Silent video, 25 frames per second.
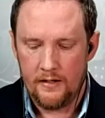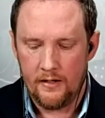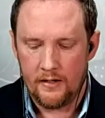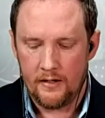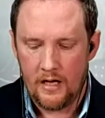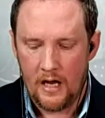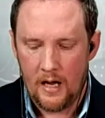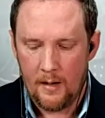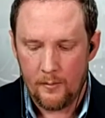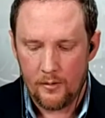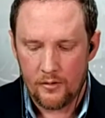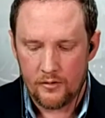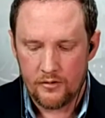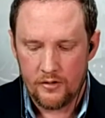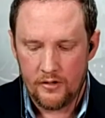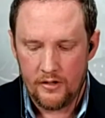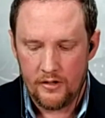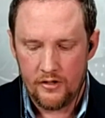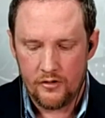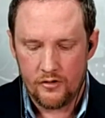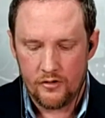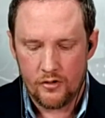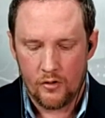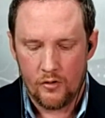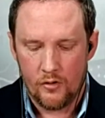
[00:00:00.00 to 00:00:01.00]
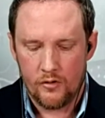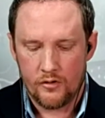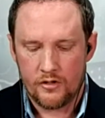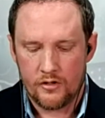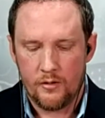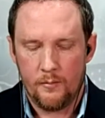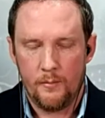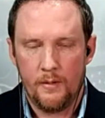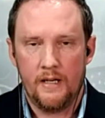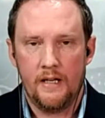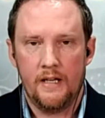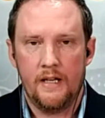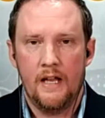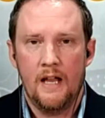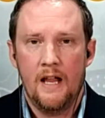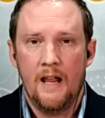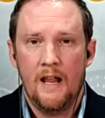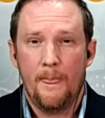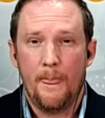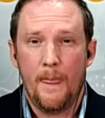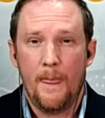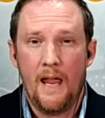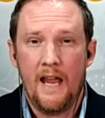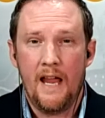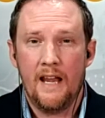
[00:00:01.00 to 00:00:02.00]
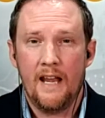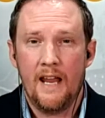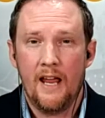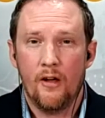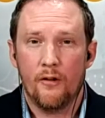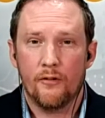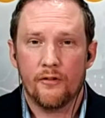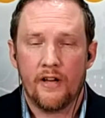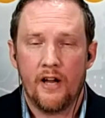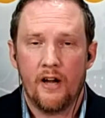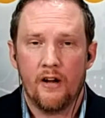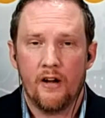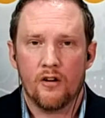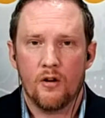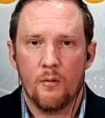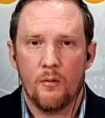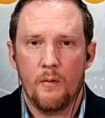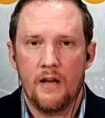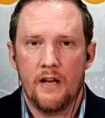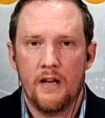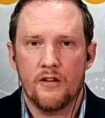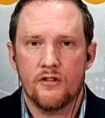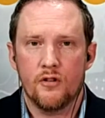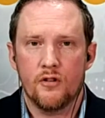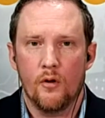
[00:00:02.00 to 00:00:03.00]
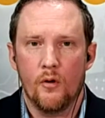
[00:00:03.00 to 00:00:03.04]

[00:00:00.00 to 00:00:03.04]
the Commerce and Insurance Committee, and Healthcare Committee.